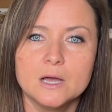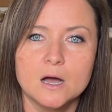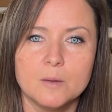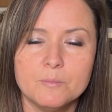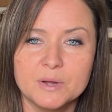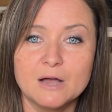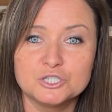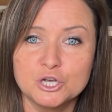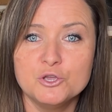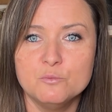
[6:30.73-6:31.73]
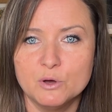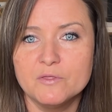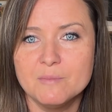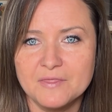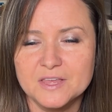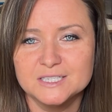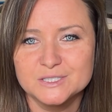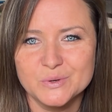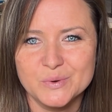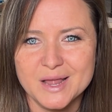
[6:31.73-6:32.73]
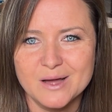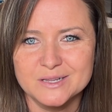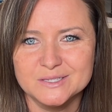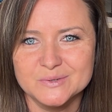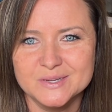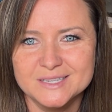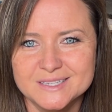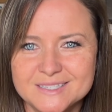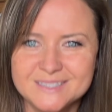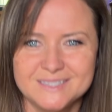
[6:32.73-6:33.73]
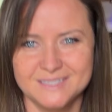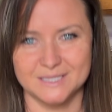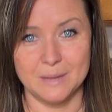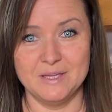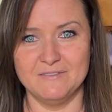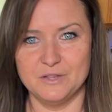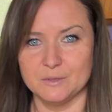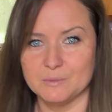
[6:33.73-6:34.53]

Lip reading: but I'll show you both methods on how to do it. So let me give you some